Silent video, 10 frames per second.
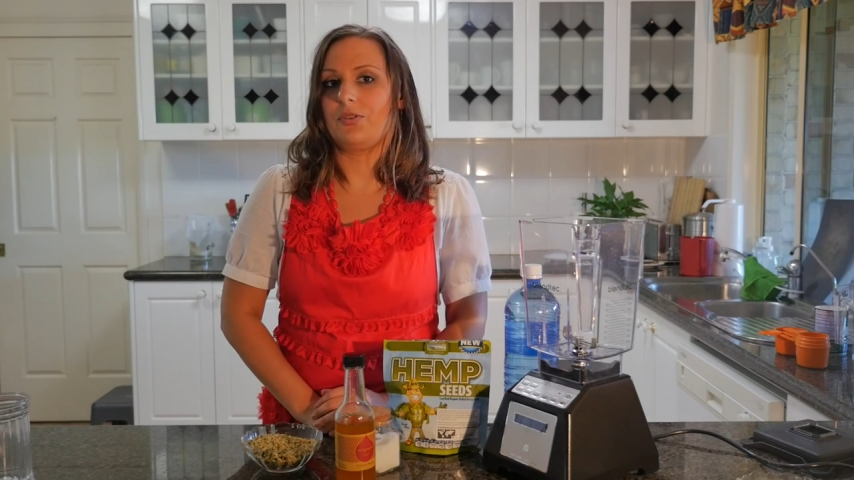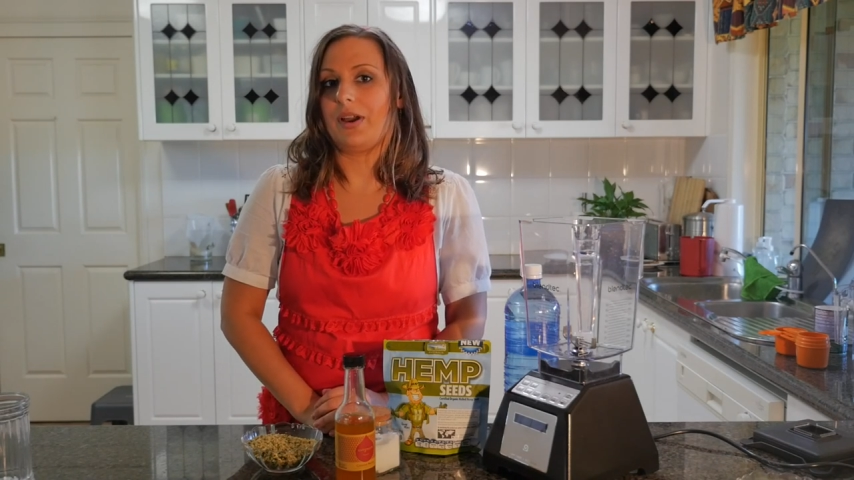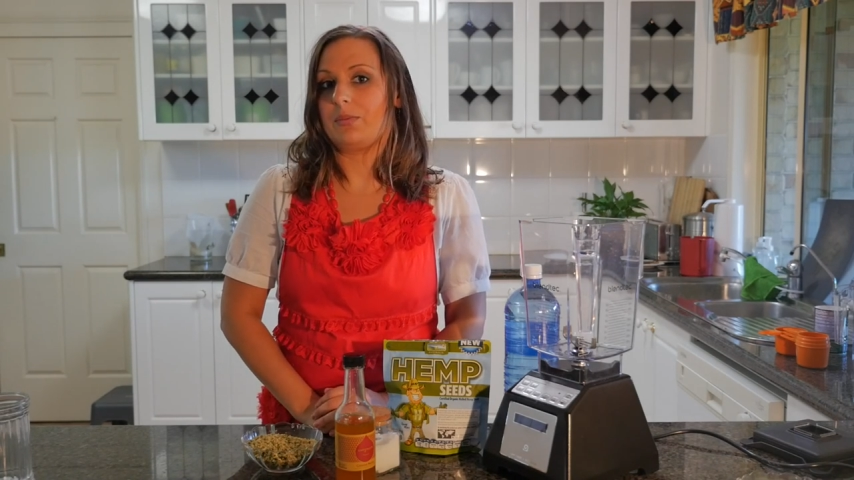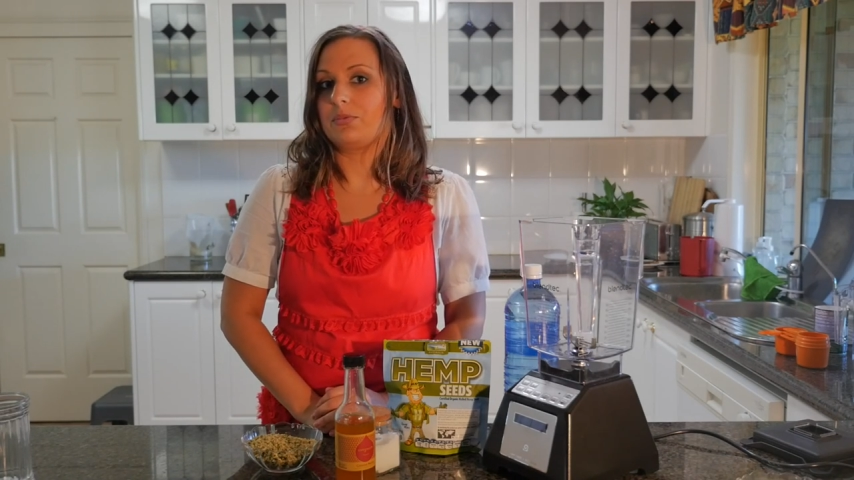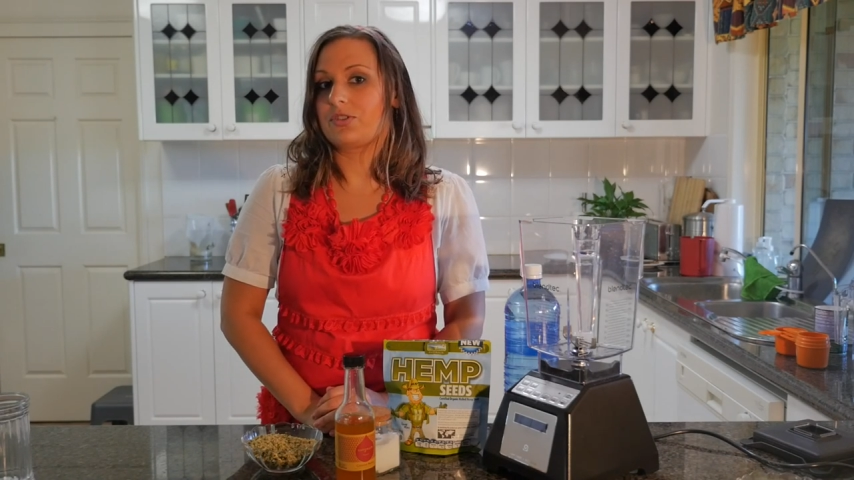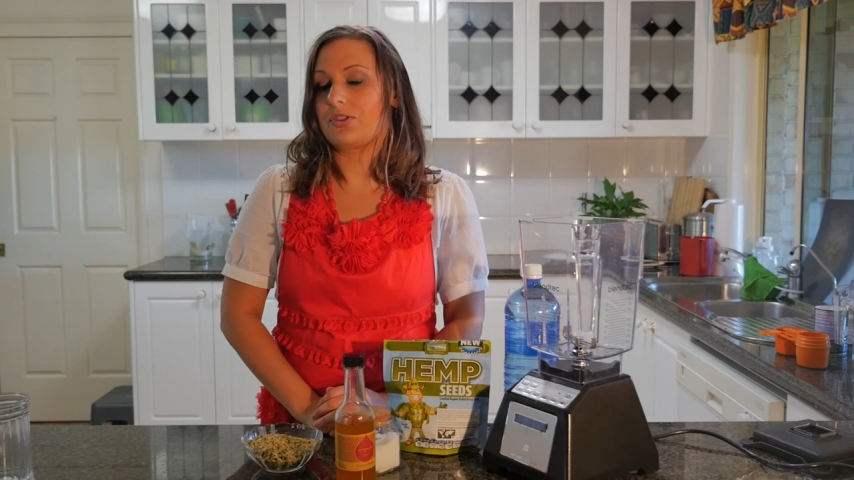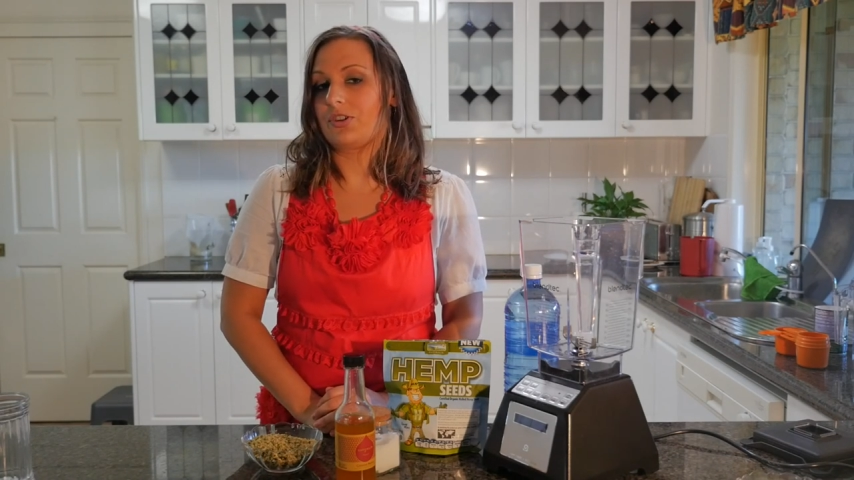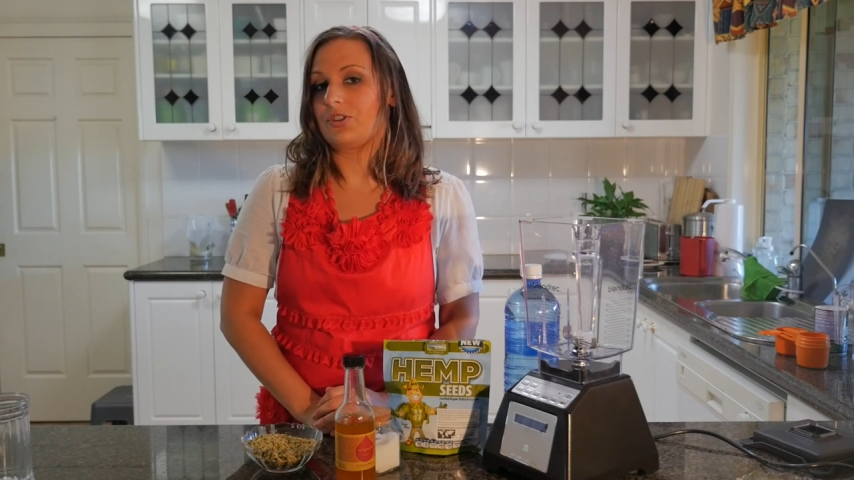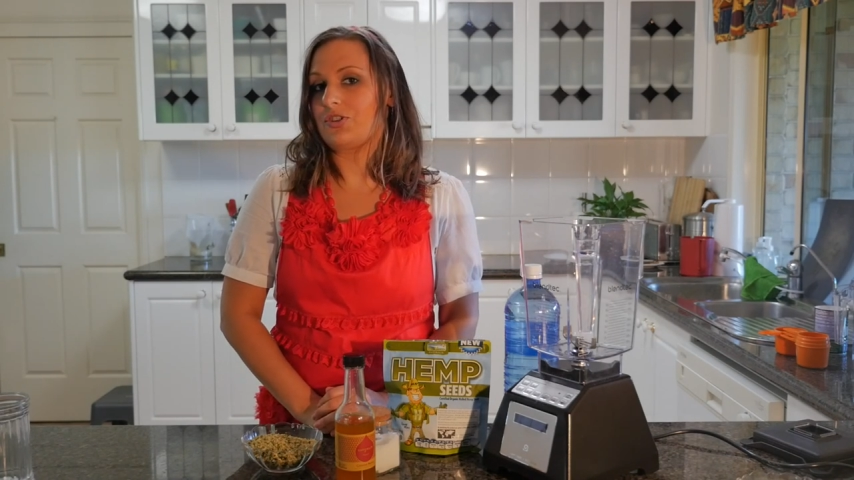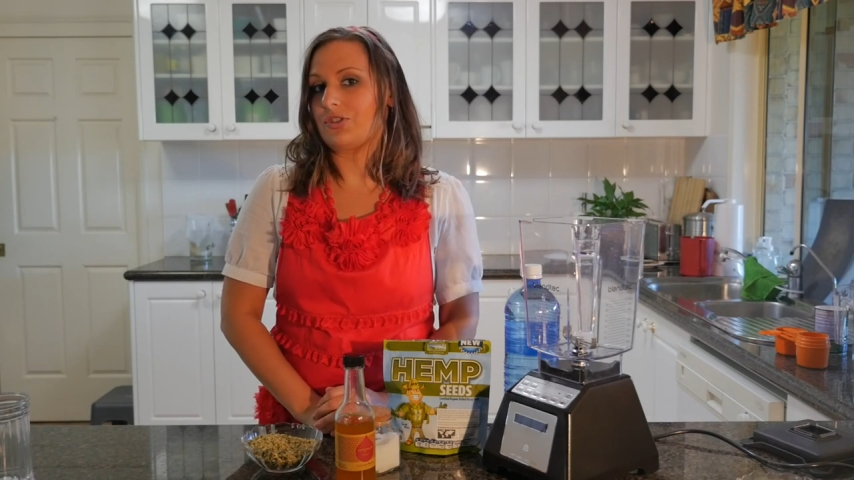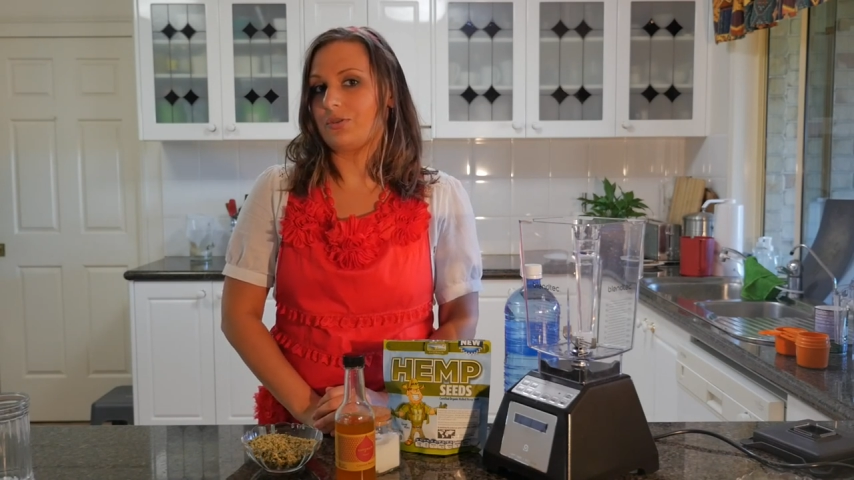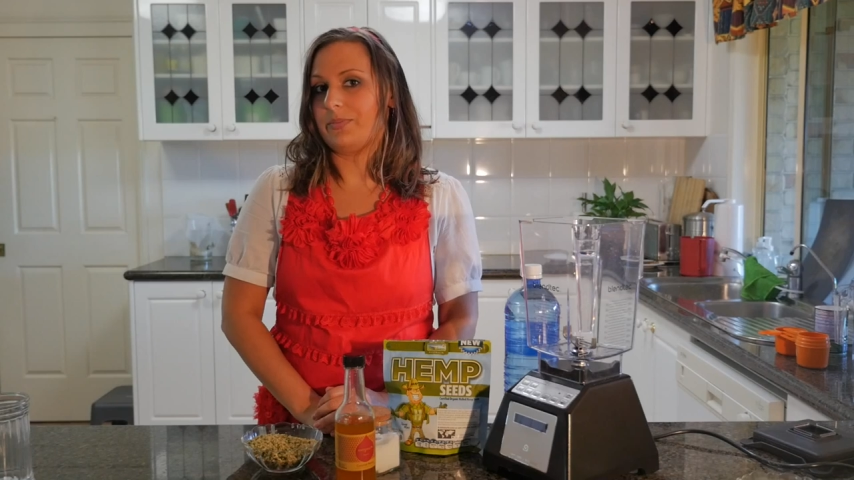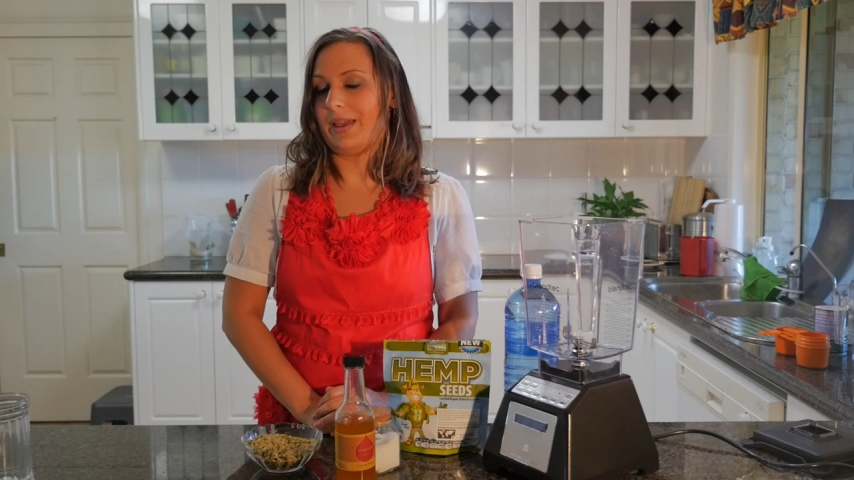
you're able to consume